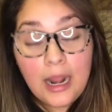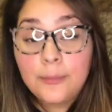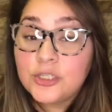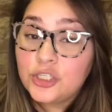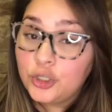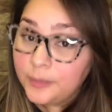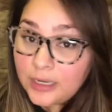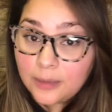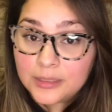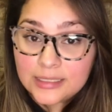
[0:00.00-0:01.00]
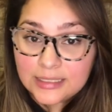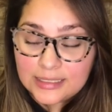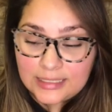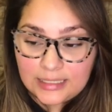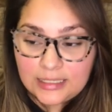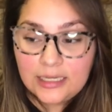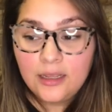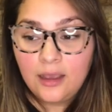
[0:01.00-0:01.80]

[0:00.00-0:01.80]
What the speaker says: I'm assuming I'm a 16,